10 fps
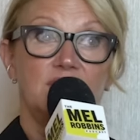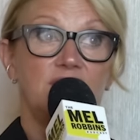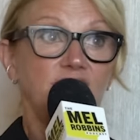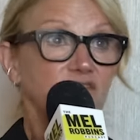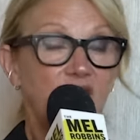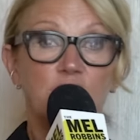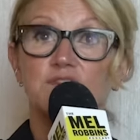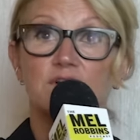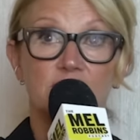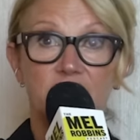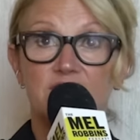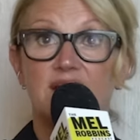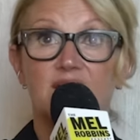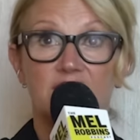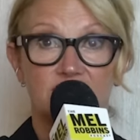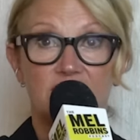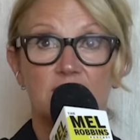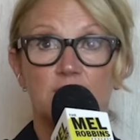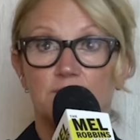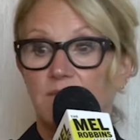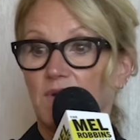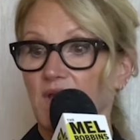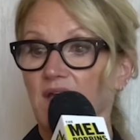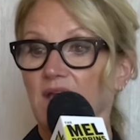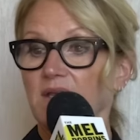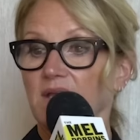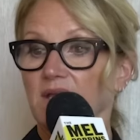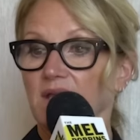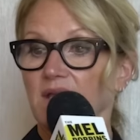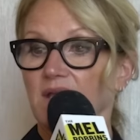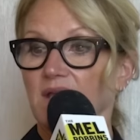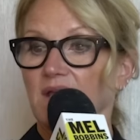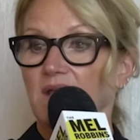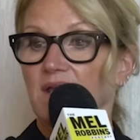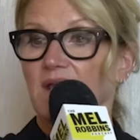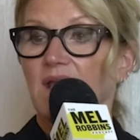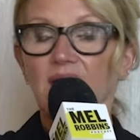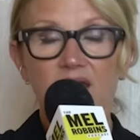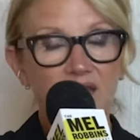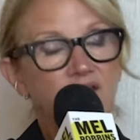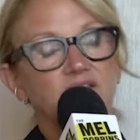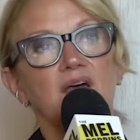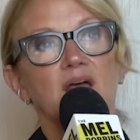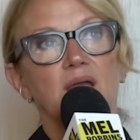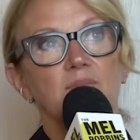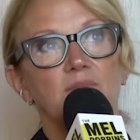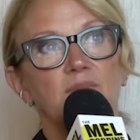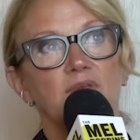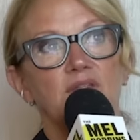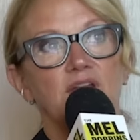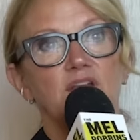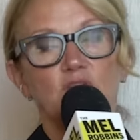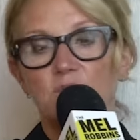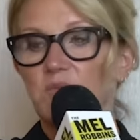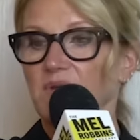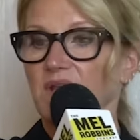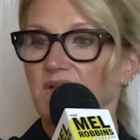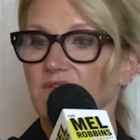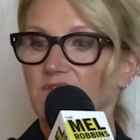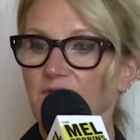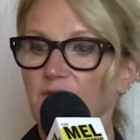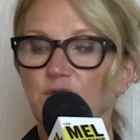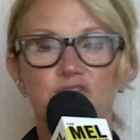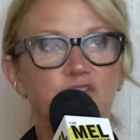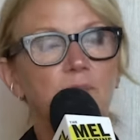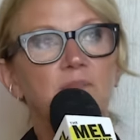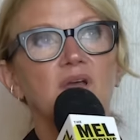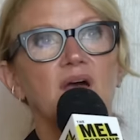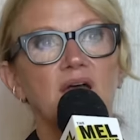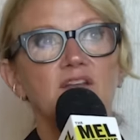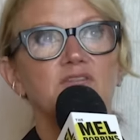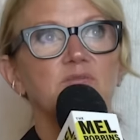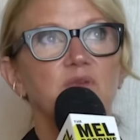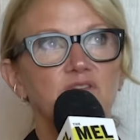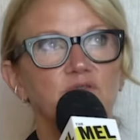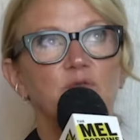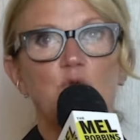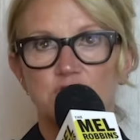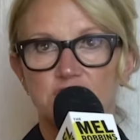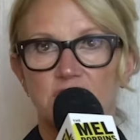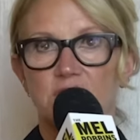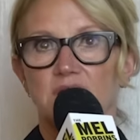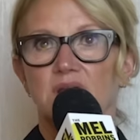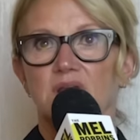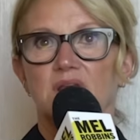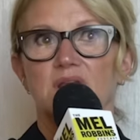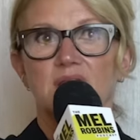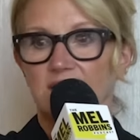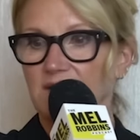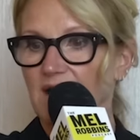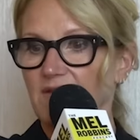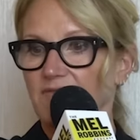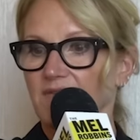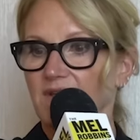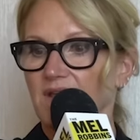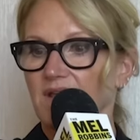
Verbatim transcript: that scares the living daylights out of you, okay? Anytime that a human being suffers some kind of misfortune in life,